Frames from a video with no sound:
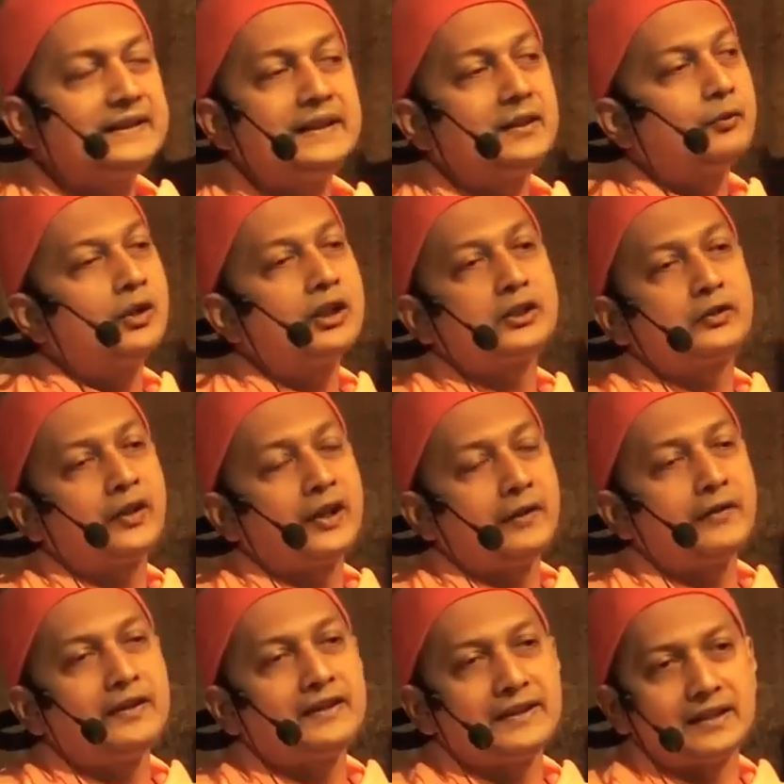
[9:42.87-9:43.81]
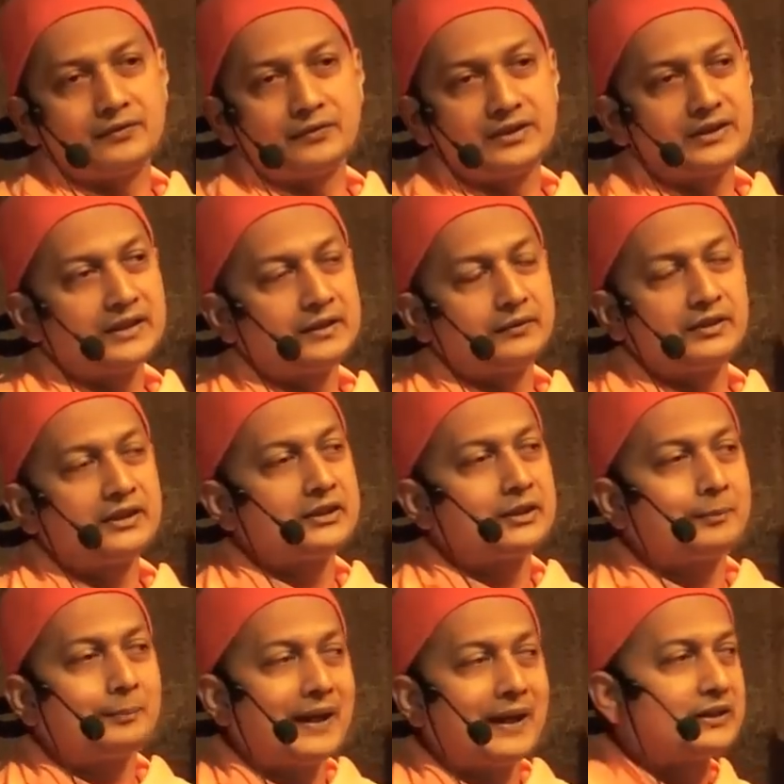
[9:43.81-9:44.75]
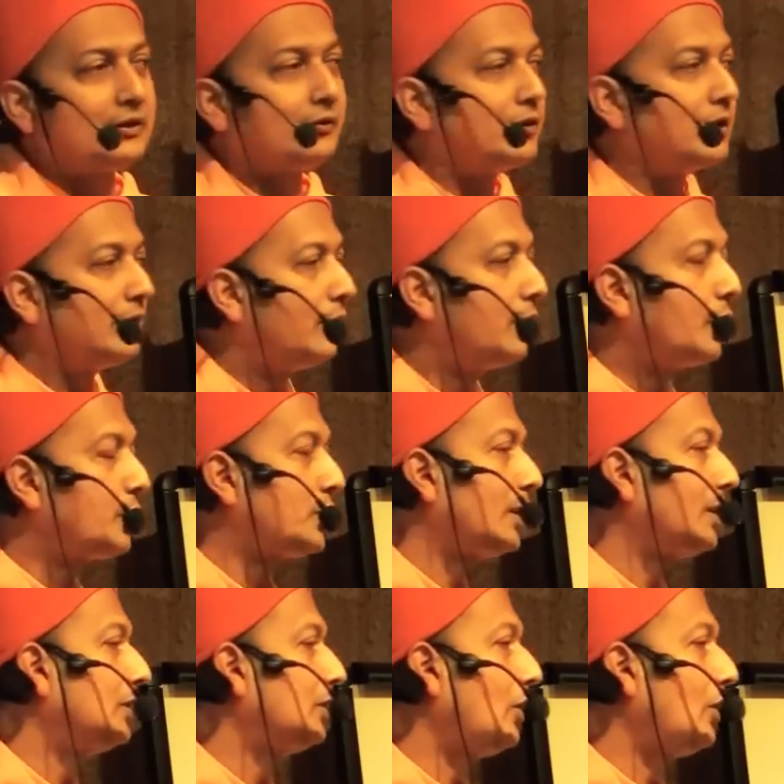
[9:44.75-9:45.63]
it works for everything, whether the path of devotion